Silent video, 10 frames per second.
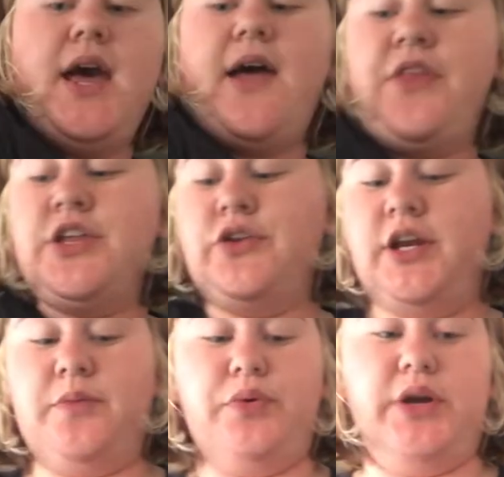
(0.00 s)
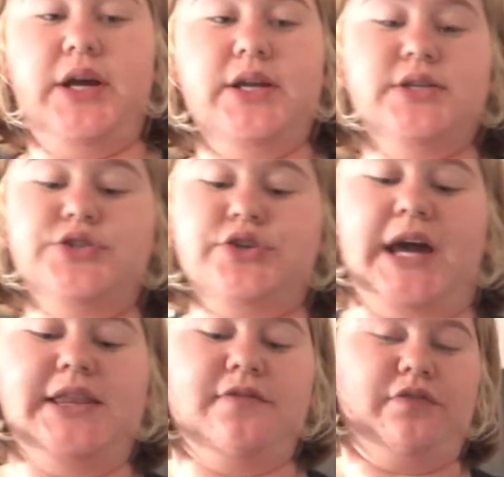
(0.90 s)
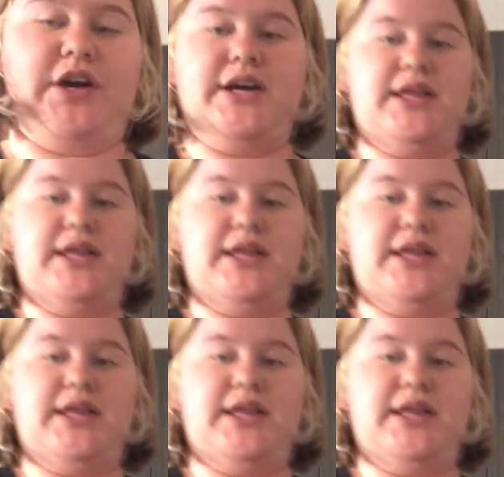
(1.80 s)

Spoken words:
And then you need to put it straight in the fridge